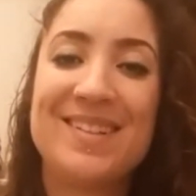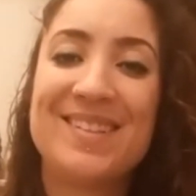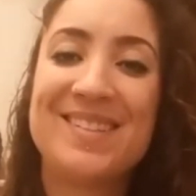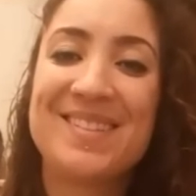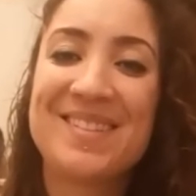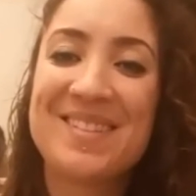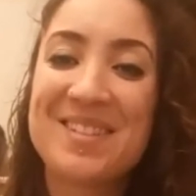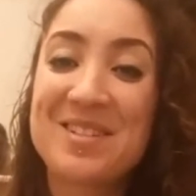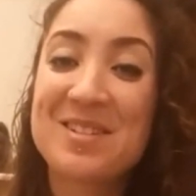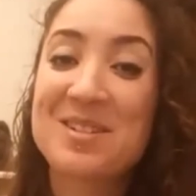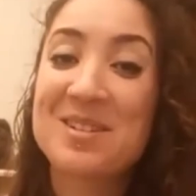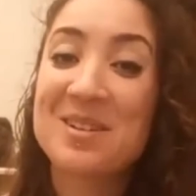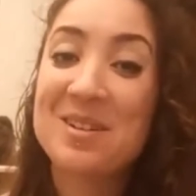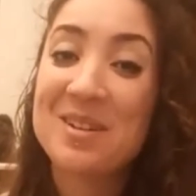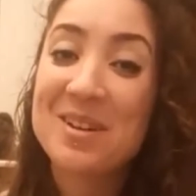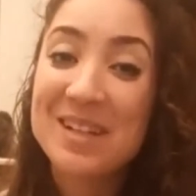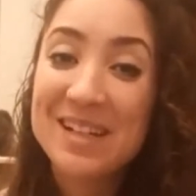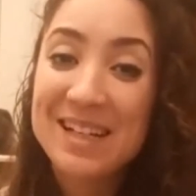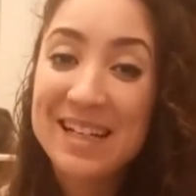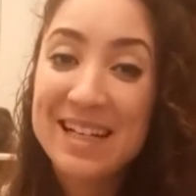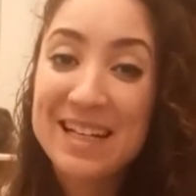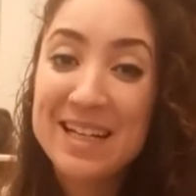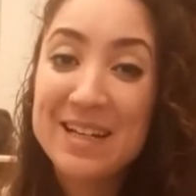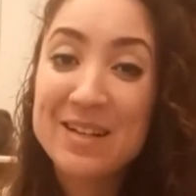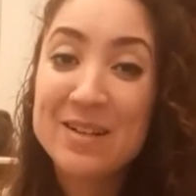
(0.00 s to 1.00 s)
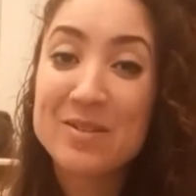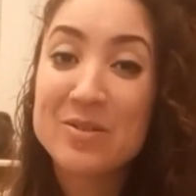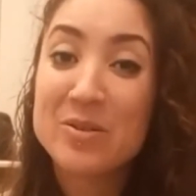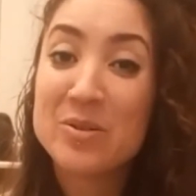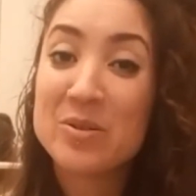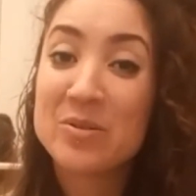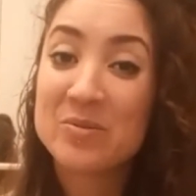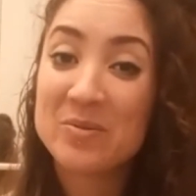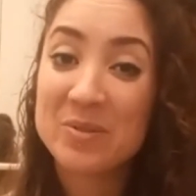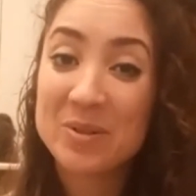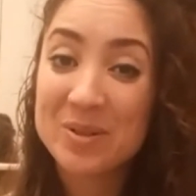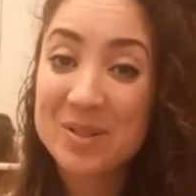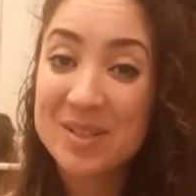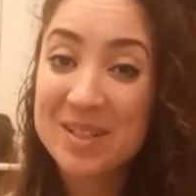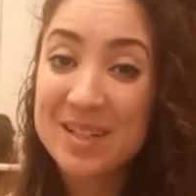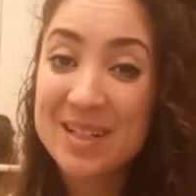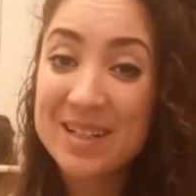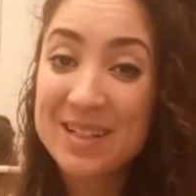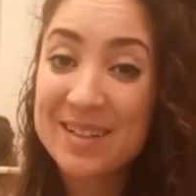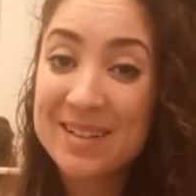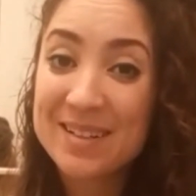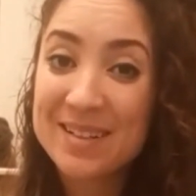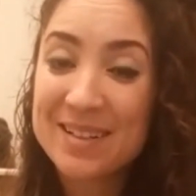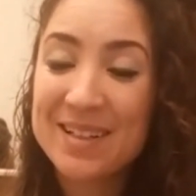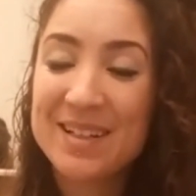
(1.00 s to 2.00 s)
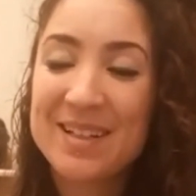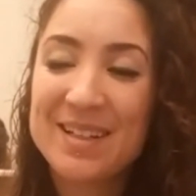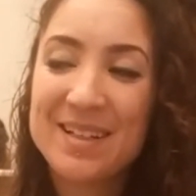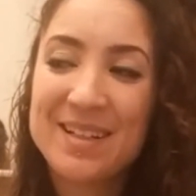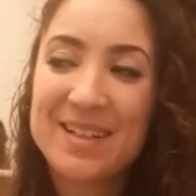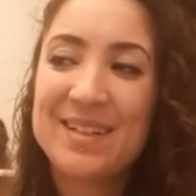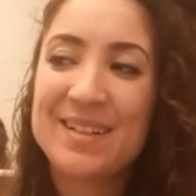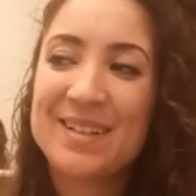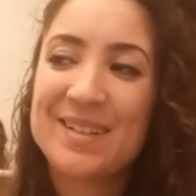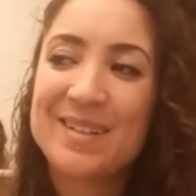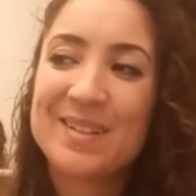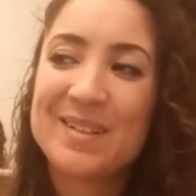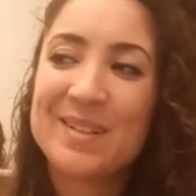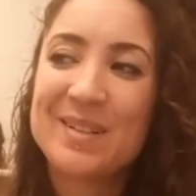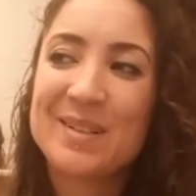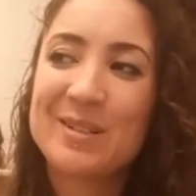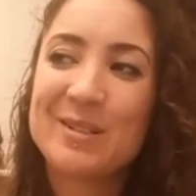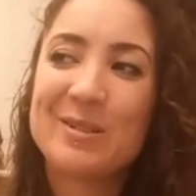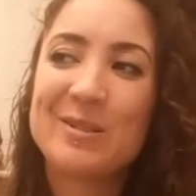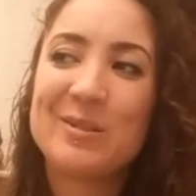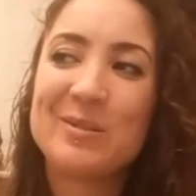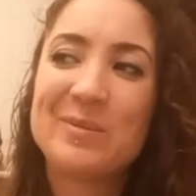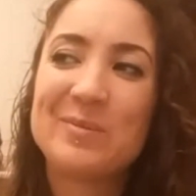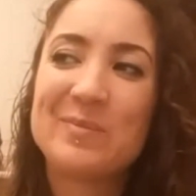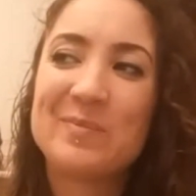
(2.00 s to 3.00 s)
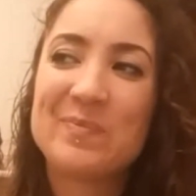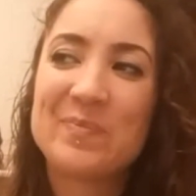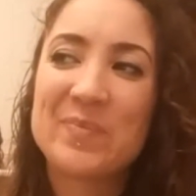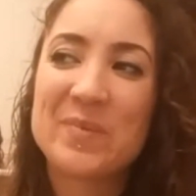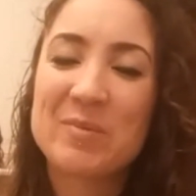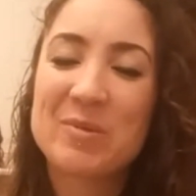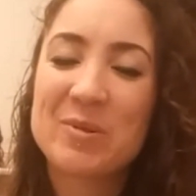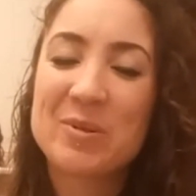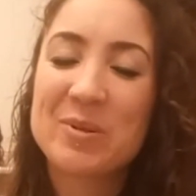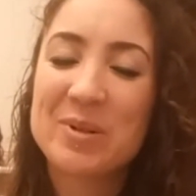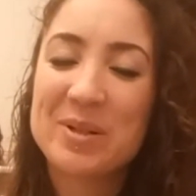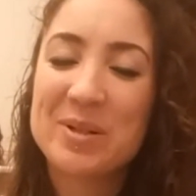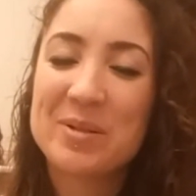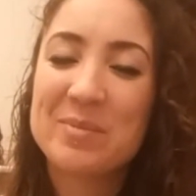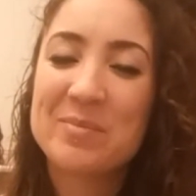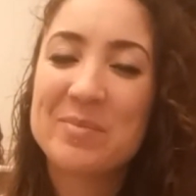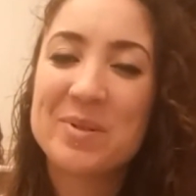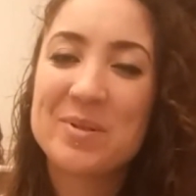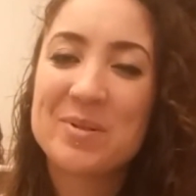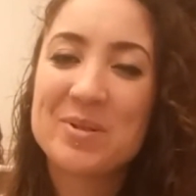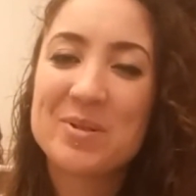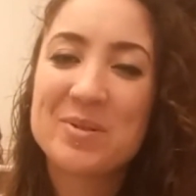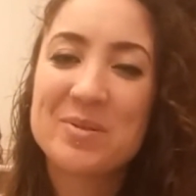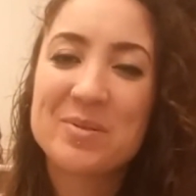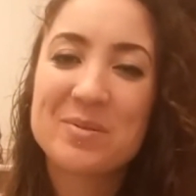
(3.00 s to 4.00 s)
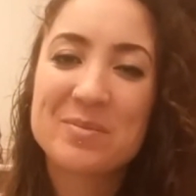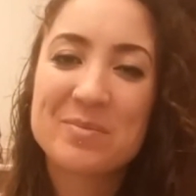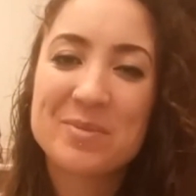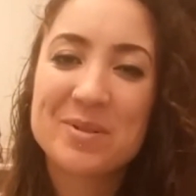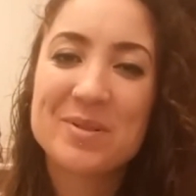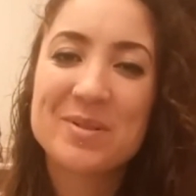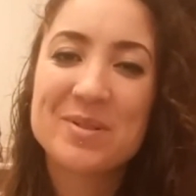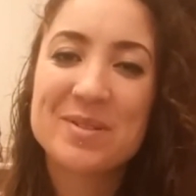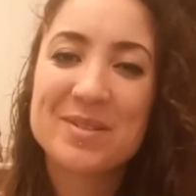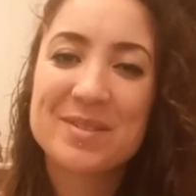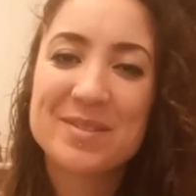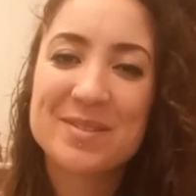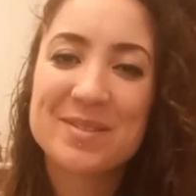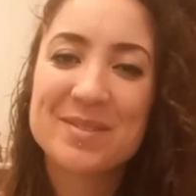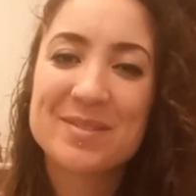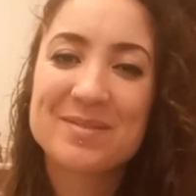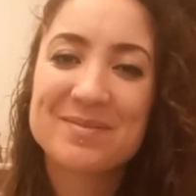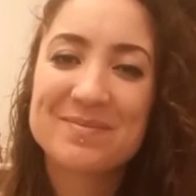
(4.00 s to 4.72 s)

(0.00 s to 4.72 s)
slightly neurotic. Quite an emotional person.